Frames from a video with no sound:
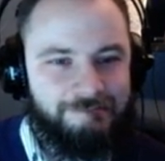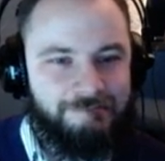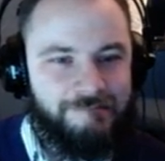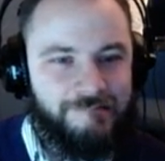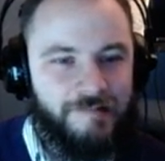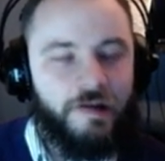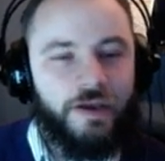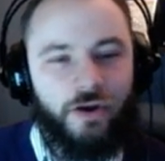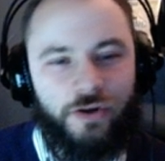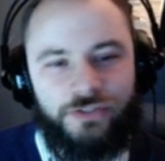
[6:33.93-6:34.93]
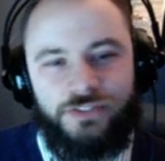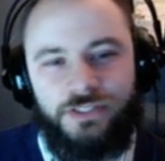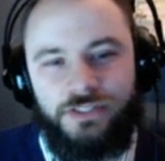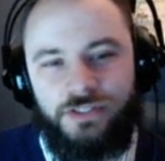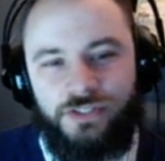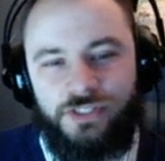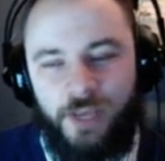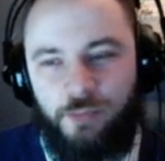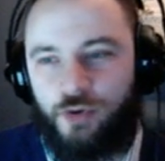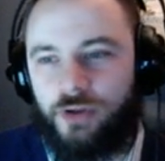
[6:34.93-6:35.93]
Okay, Harshit says they're
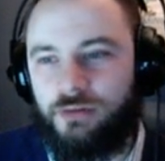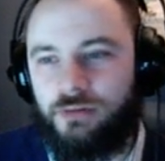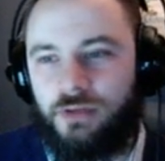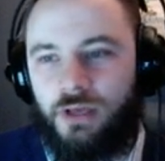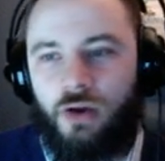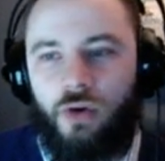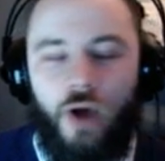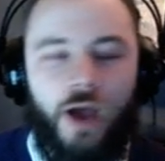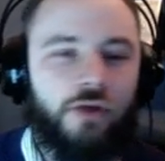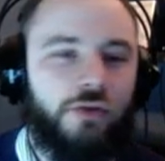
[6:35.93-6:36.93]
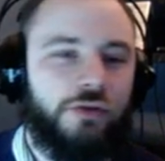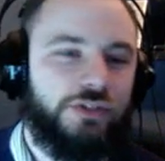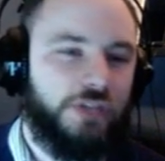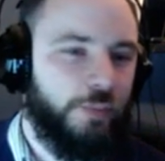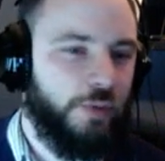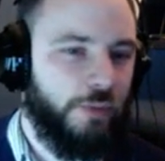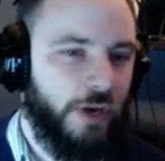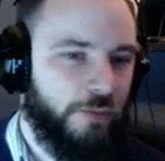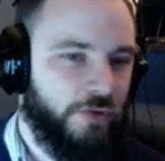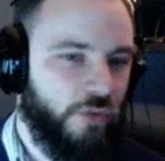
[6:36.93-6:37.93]
separate. I know they're separate, but I'm
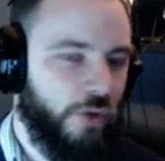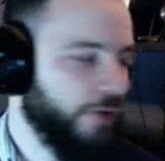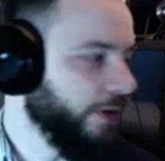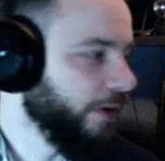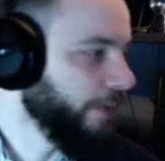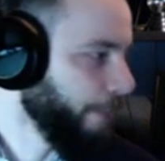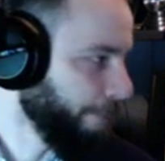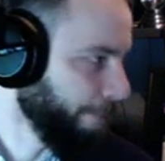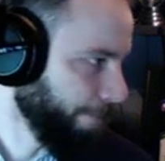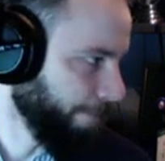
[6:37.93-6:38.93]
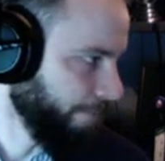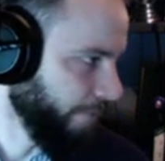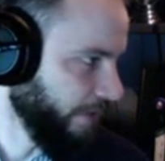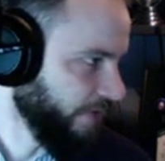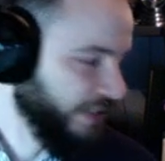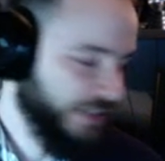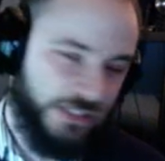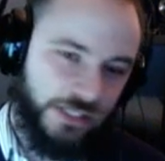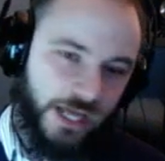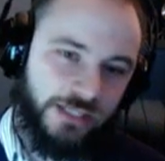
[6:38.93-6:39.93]
just wondering since the
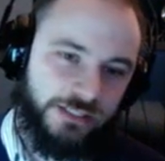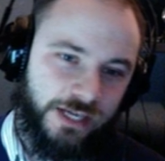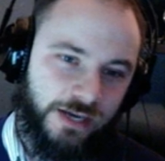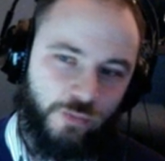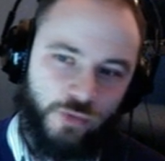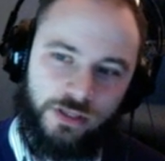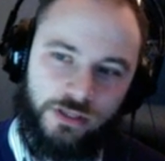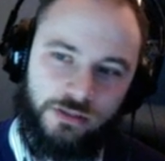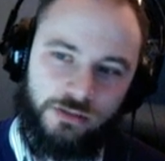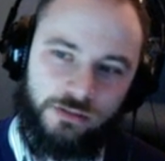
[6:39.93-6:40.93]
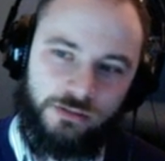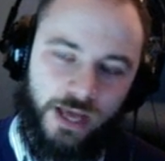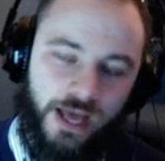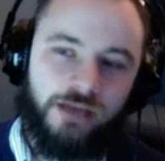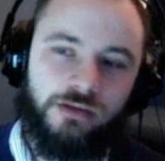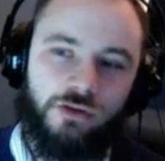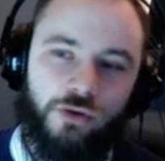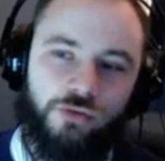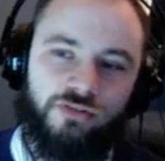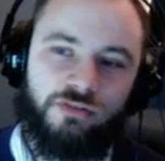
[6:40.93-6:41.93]
last time we added
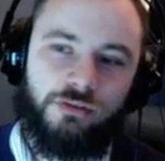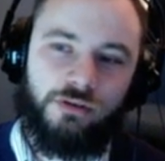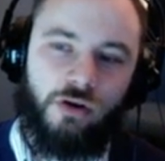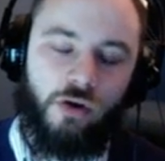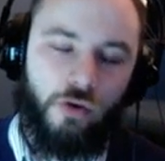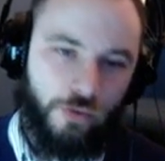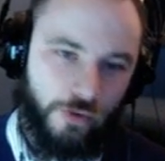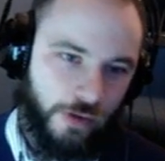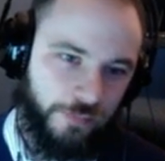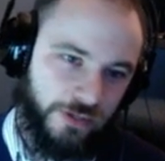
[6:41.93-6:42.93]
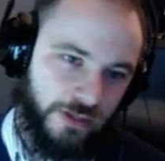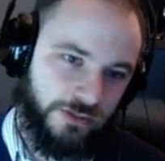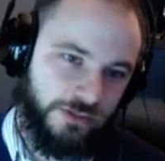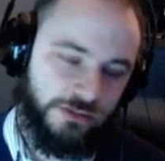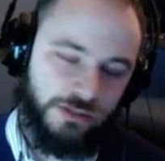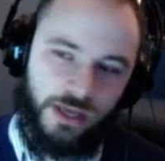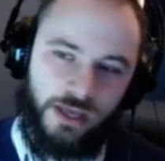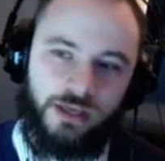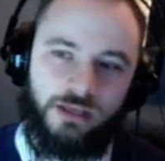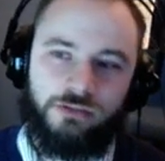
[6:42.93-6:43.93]
those, are there updates
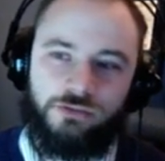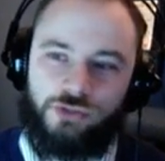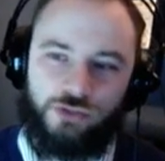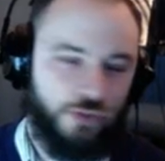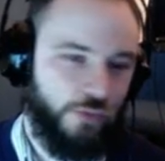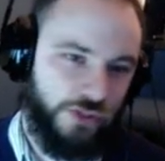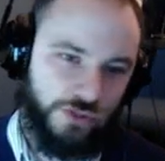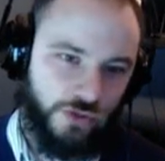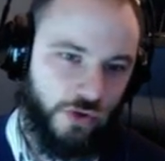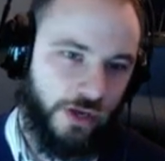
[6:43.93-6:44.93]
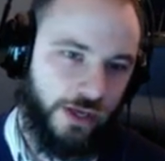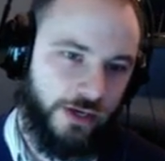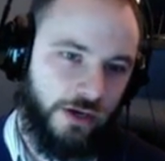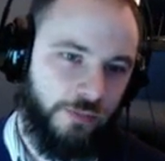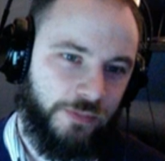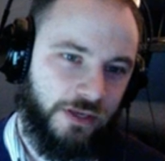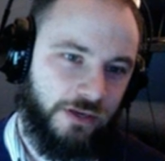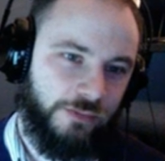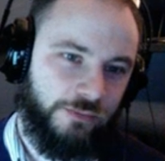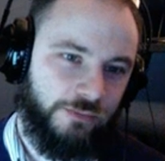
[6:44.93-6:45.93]
and should we just go ahead and update
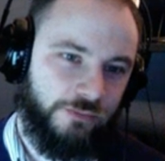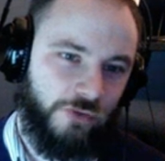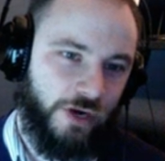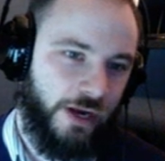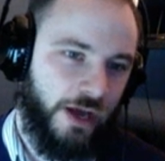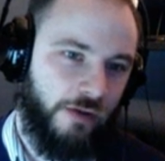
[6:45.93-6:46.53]
them right now?